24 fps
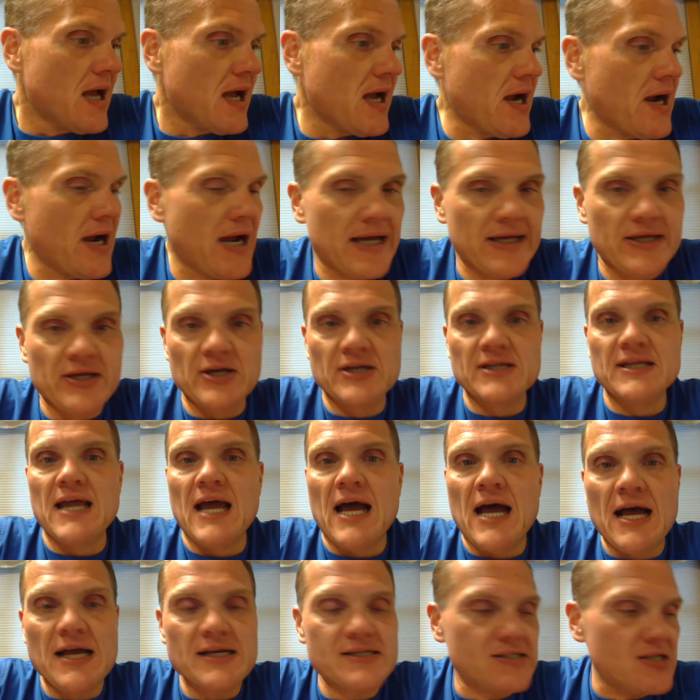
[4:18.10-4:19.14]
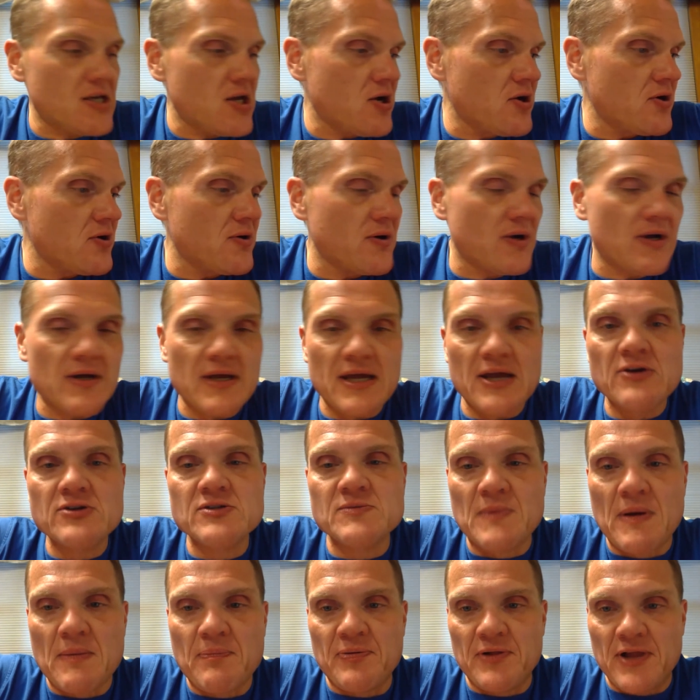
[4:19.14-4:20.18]
all right, good. So here's
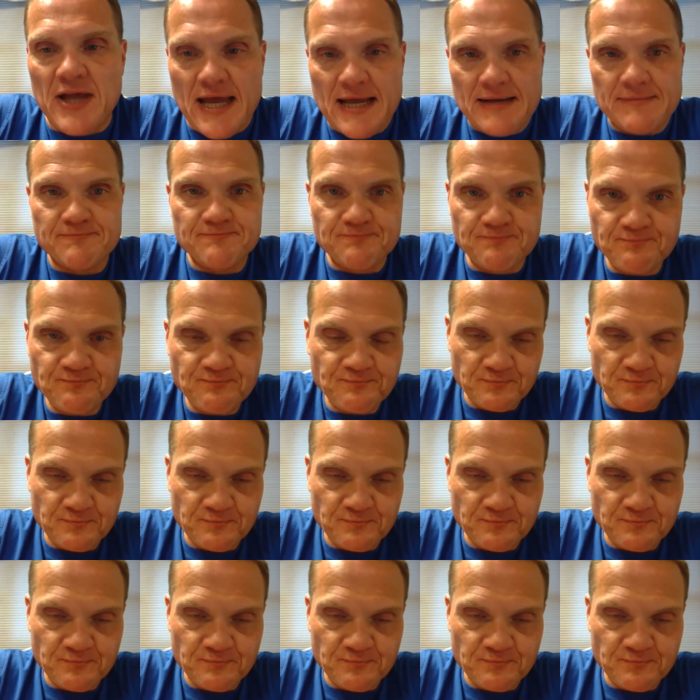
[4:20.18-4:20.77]
my plan.